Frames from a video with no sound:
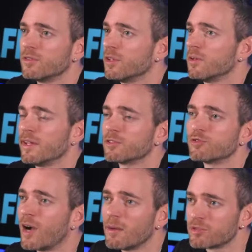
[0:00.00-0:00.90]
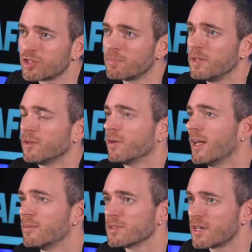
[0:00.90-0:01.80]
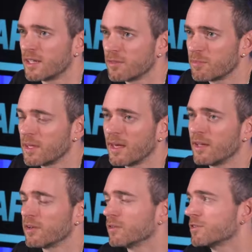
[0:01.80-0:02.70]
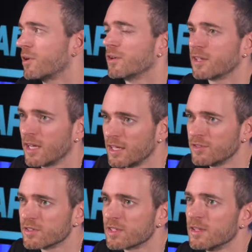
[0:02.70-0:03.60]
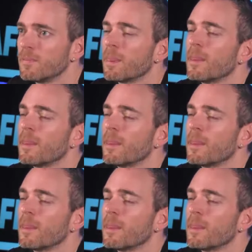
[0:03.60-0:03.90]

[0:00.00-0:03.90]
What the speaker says: like drop shipping or Amazon FBA or starting an agency,